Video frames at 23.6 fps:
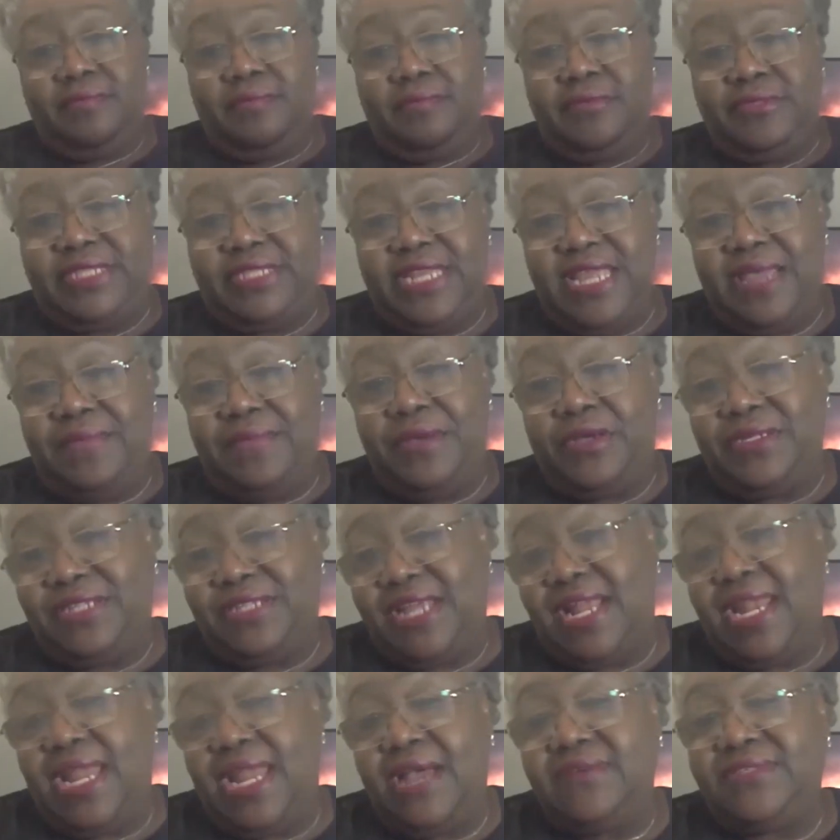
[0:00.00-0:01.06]
mostly about
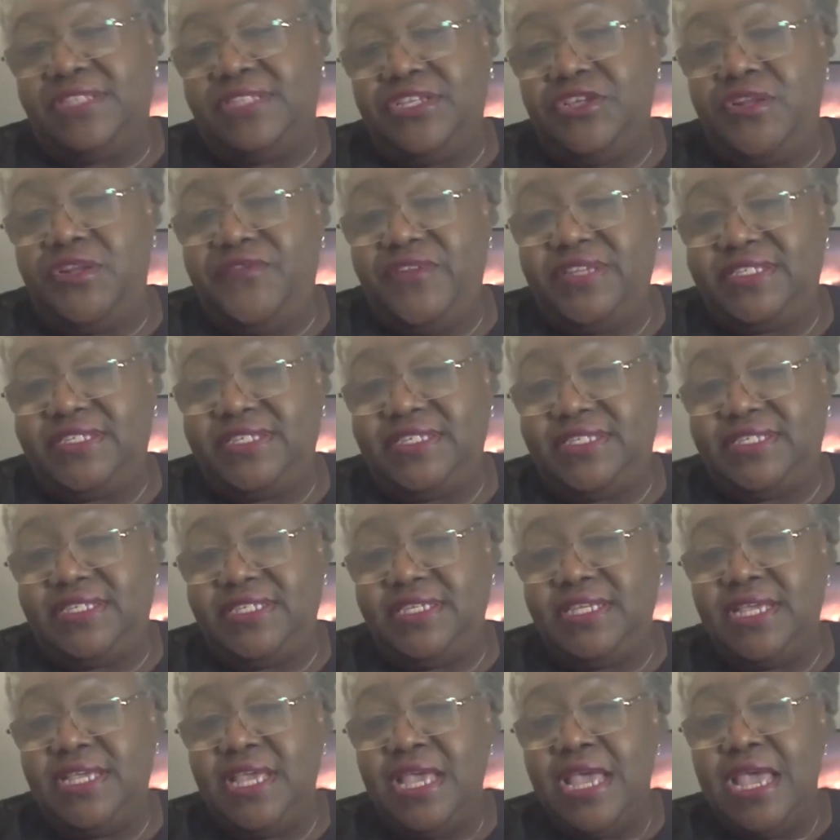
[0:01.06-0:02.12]
Dalhousie
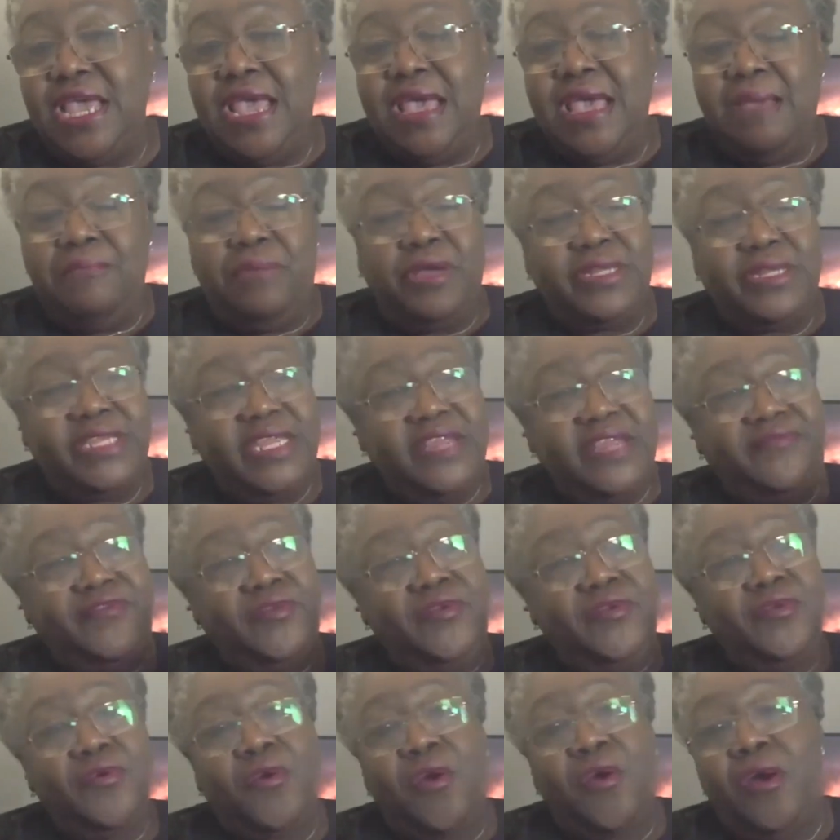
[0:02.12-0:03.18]
University, but if you
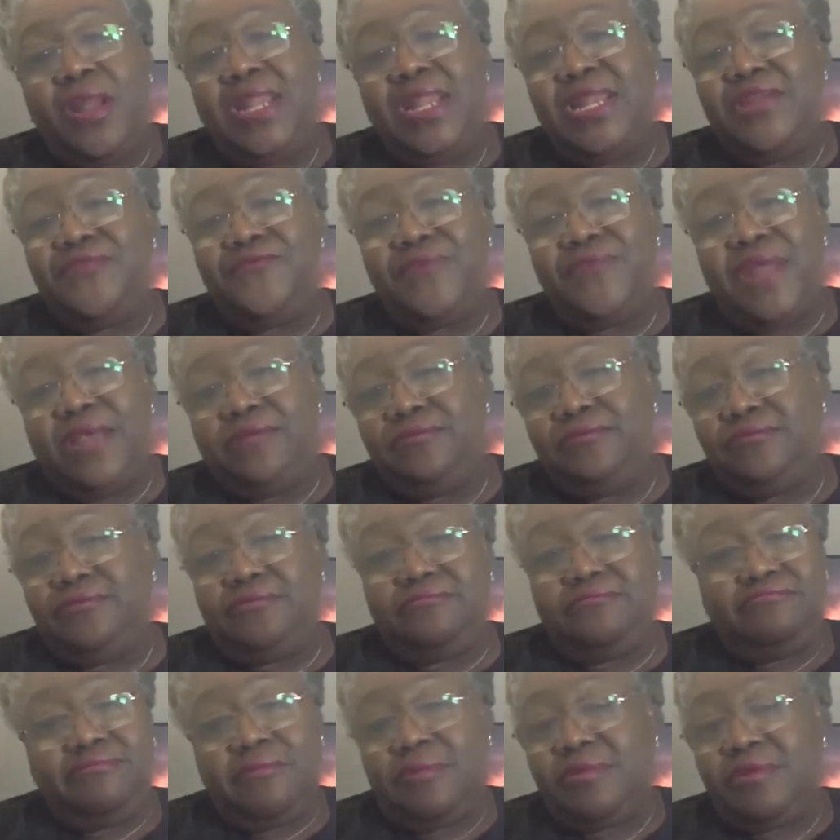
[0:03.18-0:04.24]
look all around,
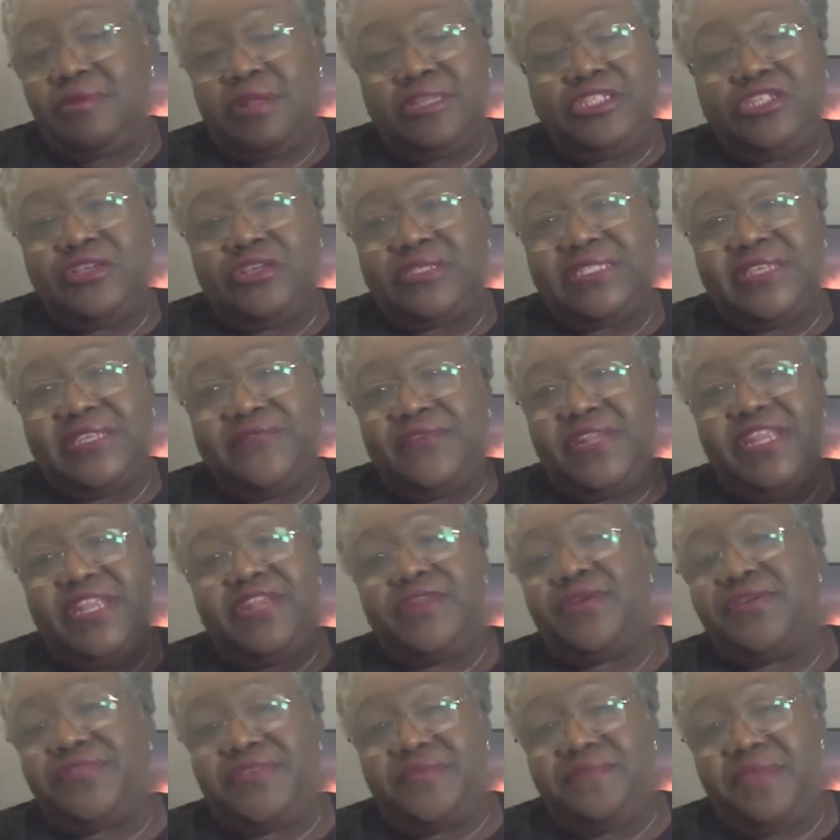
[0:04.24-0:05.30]
not just even in
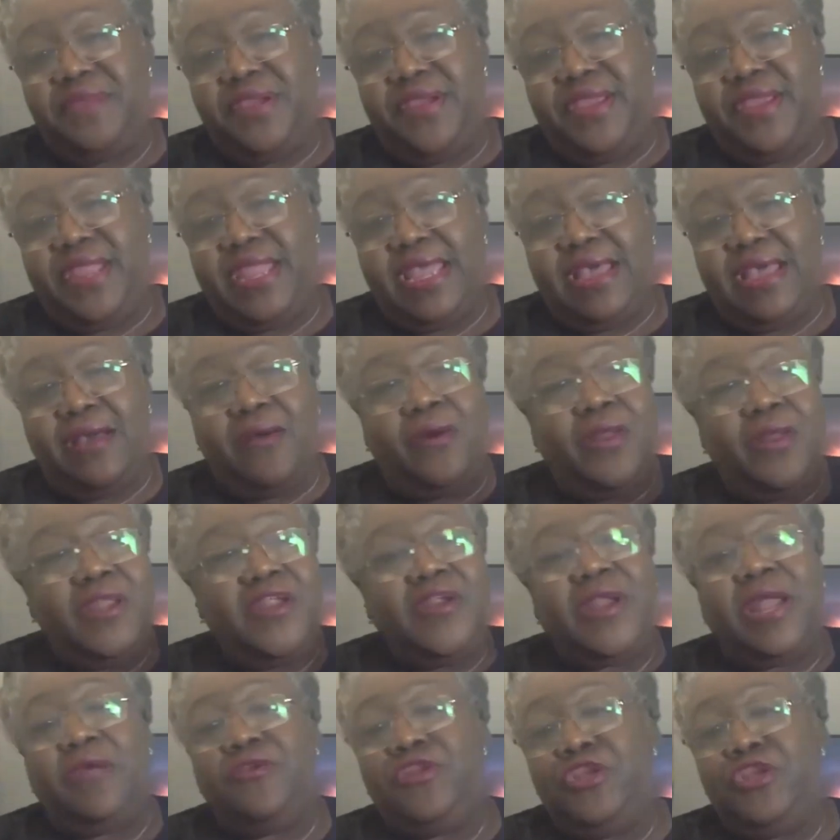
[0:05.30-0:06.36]
North America, all
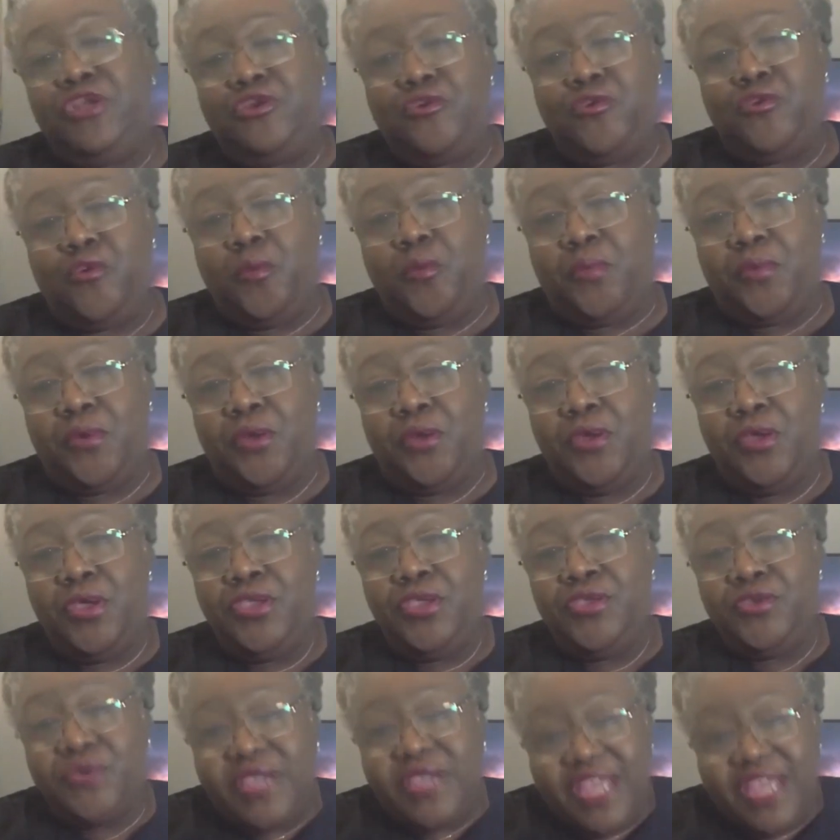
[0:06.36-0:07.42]
around Europe, you